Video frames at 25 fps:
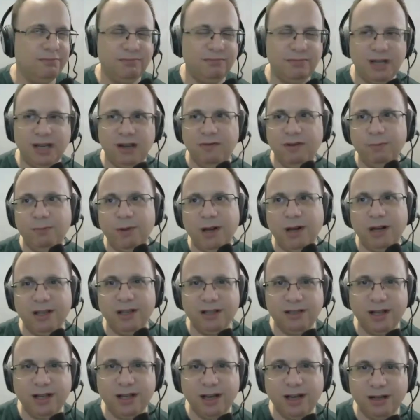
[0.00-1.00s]
everybody
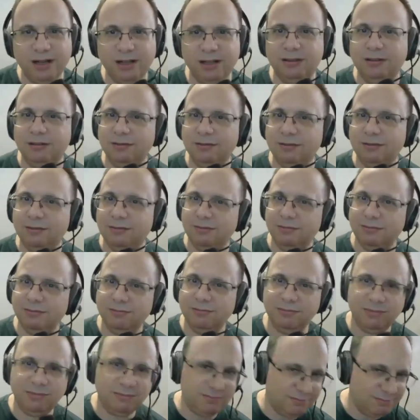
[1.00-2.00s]
has done it
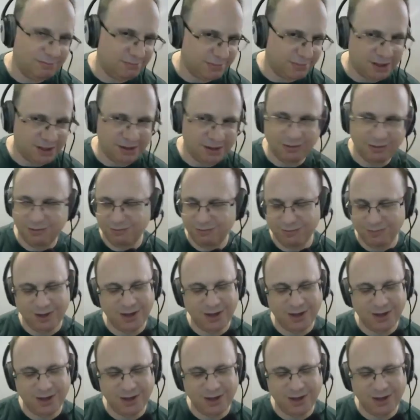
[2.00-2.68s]
and